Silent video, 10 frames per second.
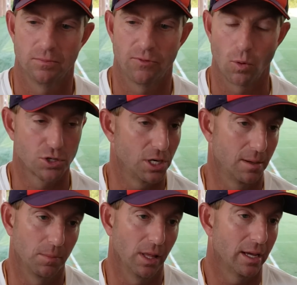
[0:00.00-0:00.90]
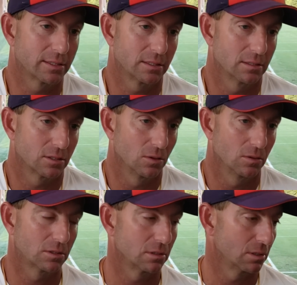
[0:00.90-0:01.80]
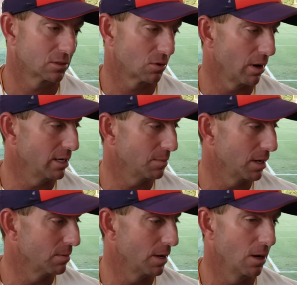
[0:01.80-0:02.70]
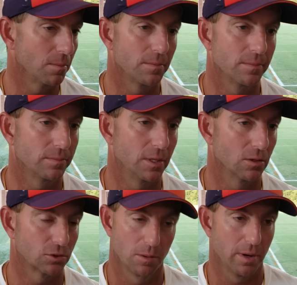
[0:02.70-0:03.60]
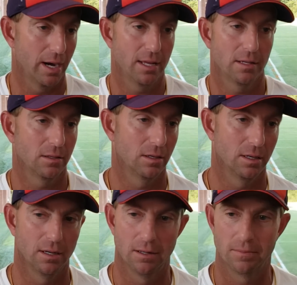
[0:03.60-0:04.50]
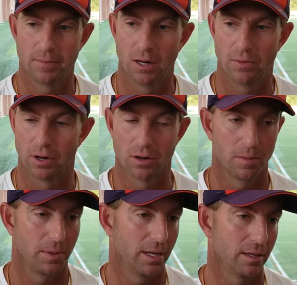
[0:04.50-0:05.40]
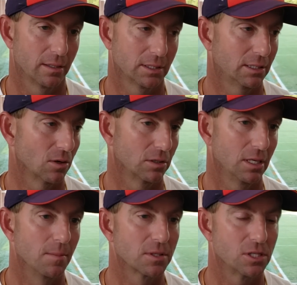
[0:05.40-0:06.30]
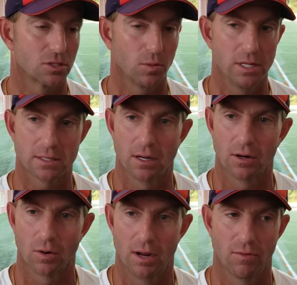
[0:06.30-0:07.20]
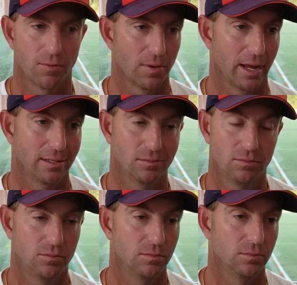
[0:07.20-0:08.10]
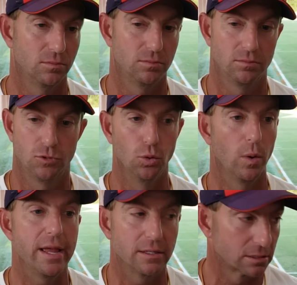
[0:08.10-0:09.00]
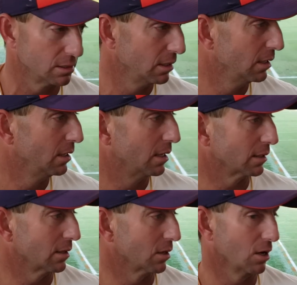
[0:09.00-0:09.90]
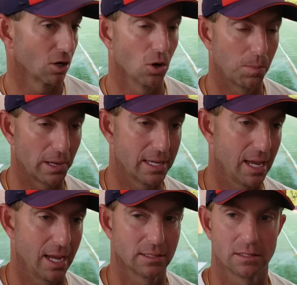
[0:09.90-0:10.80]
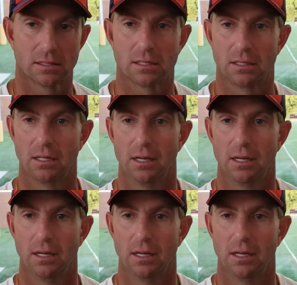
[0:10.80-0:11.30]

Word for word: fortunate and blessed, and so it's it's great to be able to help. You know, somebody. Um, you know, they're going to be. I think they're at the Embassy Suites there in Greenville for like two weeks. I think they're going to go play Kansas, and